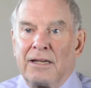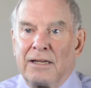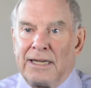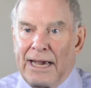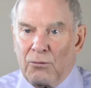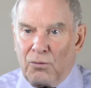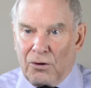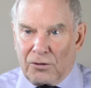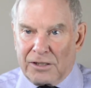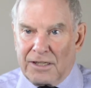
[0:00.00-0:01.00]

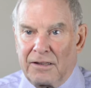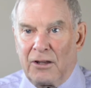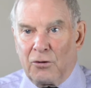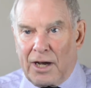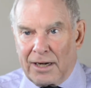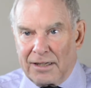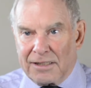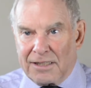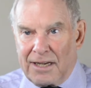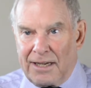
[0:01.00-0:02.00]
networks the United
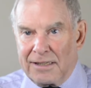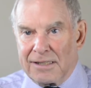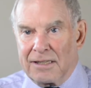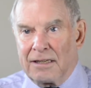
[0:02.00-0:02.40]
States